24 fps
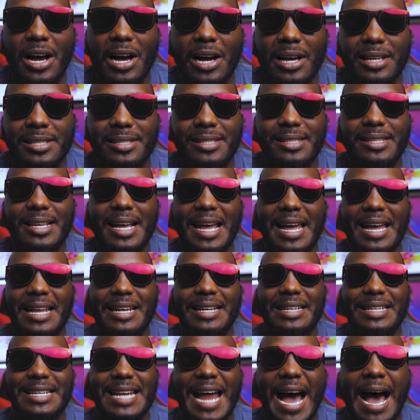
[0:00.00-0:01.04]
us
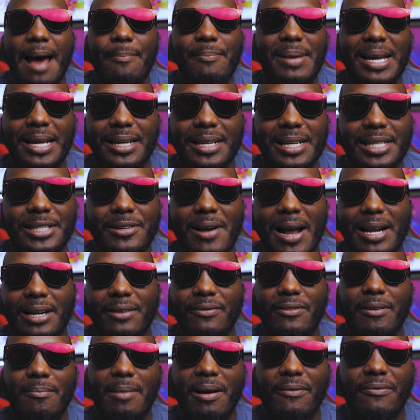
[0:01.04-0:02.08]
in not being
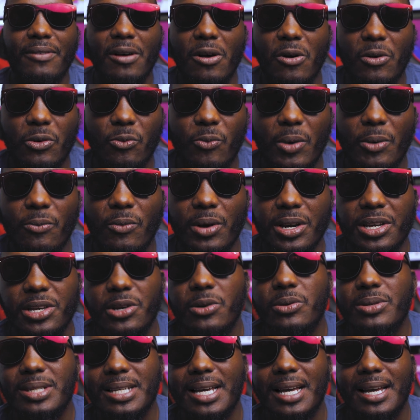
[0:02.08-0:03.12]
distracted from our phone when we're
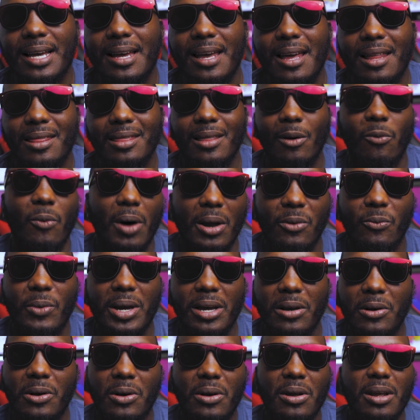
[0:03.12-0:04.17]
using the
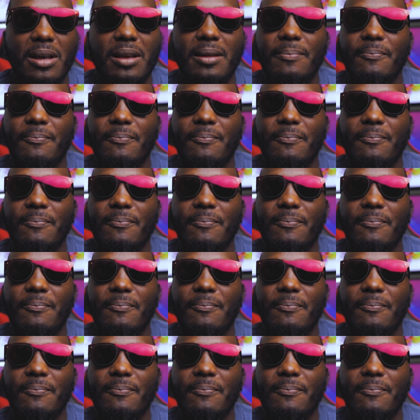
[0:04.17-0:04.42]
Onewheel